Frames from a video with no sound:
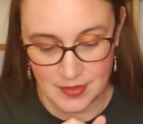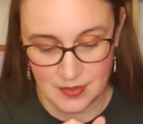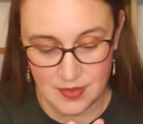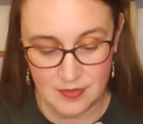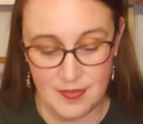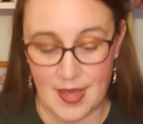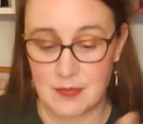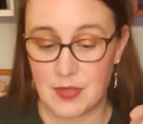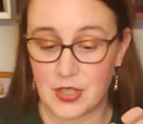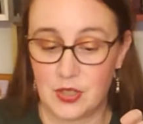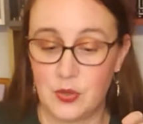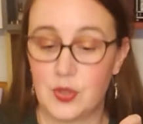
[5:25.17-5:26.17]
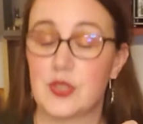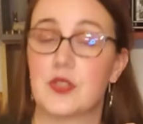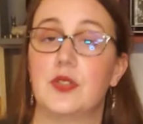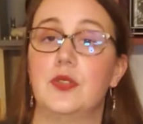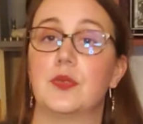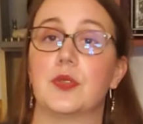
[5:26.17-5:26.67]
The fabric, you can
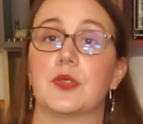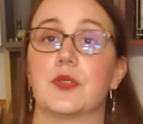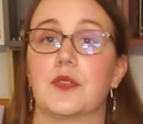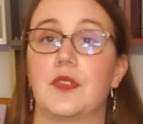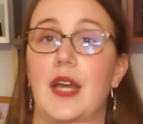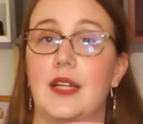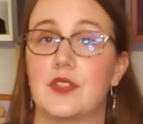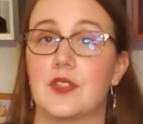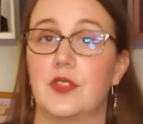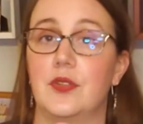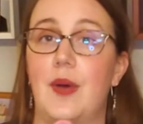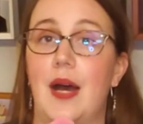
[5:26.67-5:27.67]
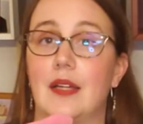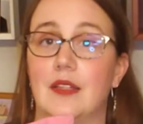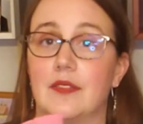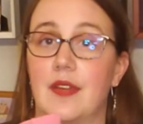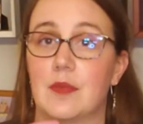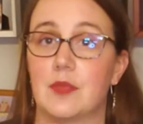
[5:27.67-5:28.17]
choose what sort of texture you want on
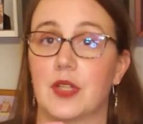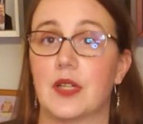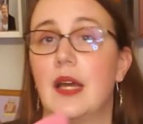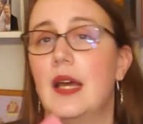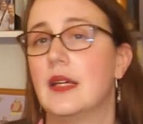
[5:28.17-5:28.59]
your fabric.